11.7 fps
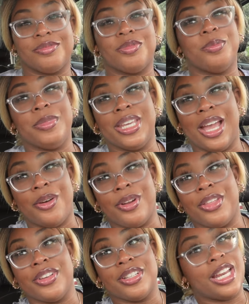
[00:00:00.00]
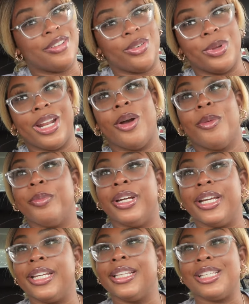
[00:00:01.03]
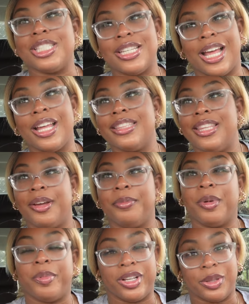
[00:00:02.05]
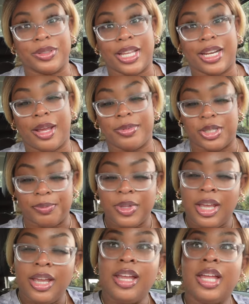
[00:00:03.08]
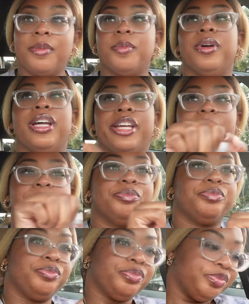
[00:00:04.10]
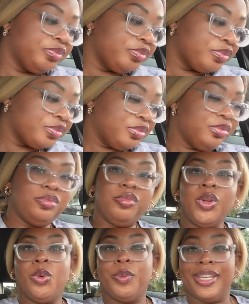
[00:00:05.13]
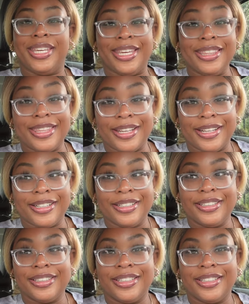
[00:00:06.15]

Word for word: me. I would rather not even went out, but that's not that apparently was not an option. But when we get there,